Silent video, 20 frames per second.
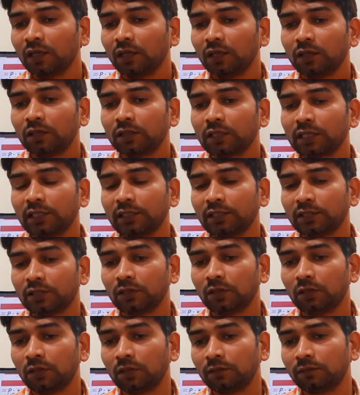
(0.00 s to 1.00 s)
Okay,
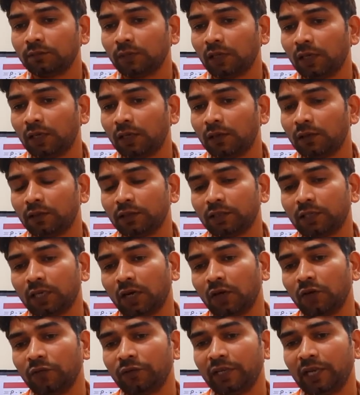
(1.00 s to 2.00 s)
so
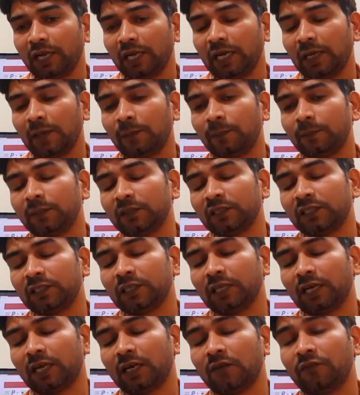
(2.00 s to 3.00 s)
now we have
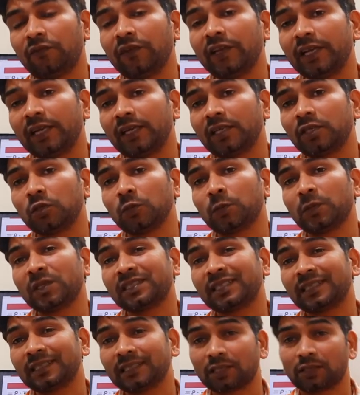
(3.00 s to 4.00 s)
a way to
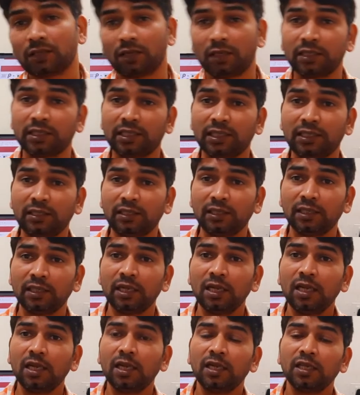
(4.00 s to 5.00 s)
present the content.
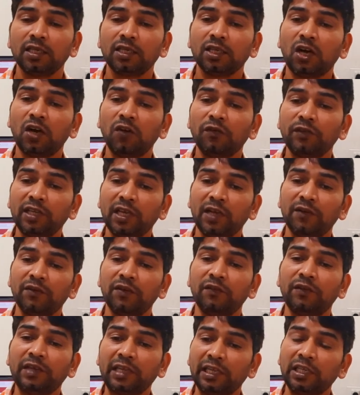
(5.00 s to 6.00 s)
Now we have a
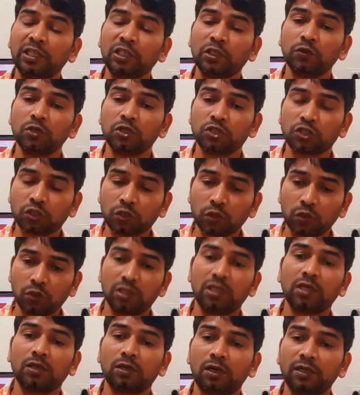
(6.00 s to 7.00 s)
way to store
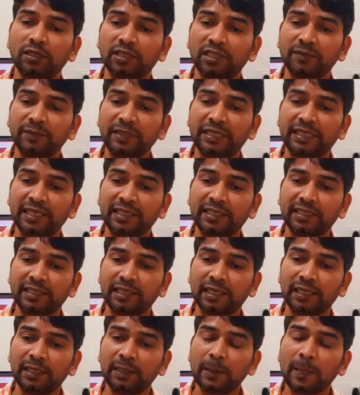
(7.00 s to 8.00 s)
the content
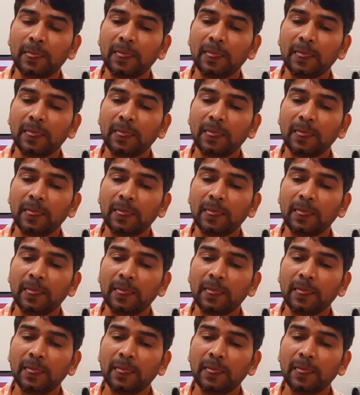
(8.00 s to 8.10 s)
metadata.